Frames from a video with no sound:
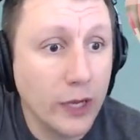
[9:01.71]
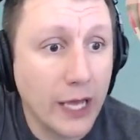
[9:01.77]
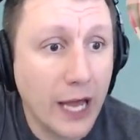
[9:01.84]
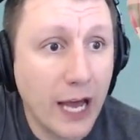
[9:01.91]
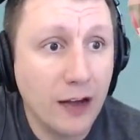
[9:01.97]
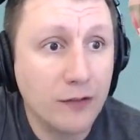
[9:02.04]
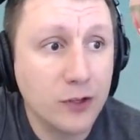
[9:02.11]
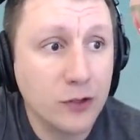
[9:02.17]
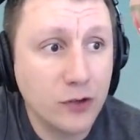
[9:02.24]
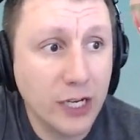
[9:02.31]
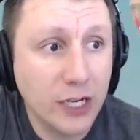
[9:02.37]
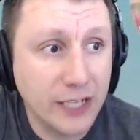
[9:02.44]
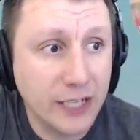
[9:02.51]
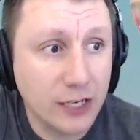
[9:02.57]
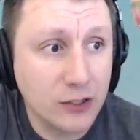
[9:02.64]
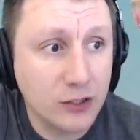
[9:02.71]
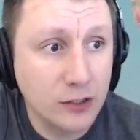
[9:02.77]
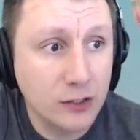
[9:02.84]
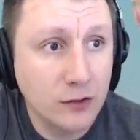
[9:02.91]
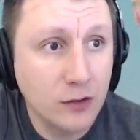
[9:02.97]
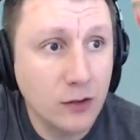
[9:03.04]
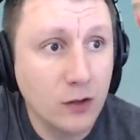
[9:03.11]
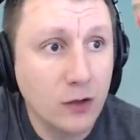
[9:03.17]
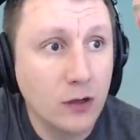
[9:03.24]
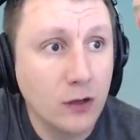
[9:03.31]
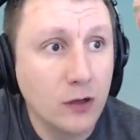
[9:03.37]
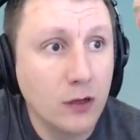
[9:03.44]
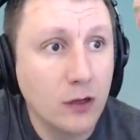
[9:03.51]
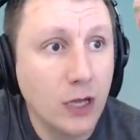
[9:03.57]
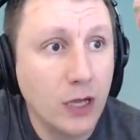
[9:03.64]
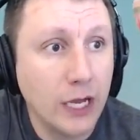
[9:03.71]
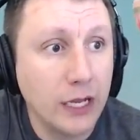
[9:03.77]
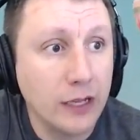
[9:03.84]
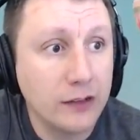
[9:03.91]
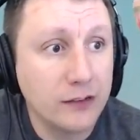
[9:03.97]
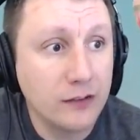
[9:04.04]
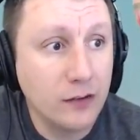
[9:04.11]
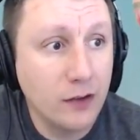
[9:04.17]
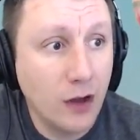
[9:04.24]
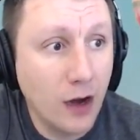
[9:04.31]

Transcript: we have the transaction. It is